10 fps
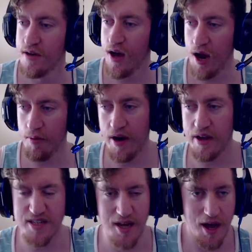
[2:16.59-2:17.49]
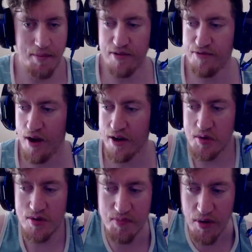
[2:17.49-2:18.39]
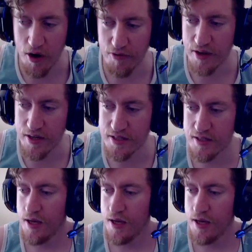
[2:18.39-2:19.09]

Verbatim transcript: Ironic as I, I mean fox, so it's perfect.